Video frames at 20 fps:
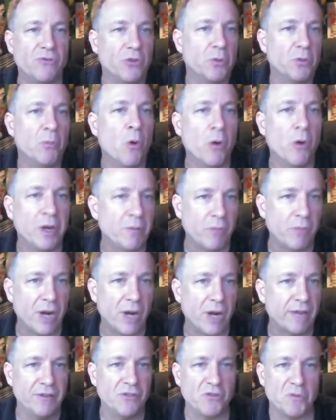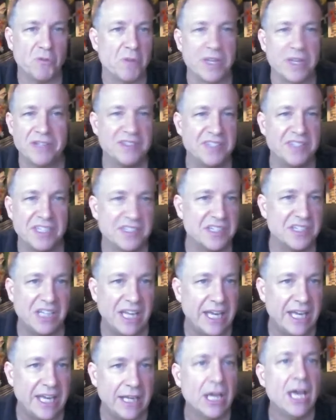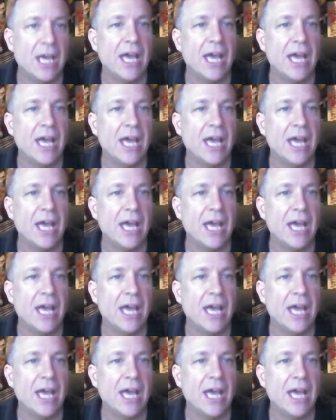for the morning breakfast from like six to eight.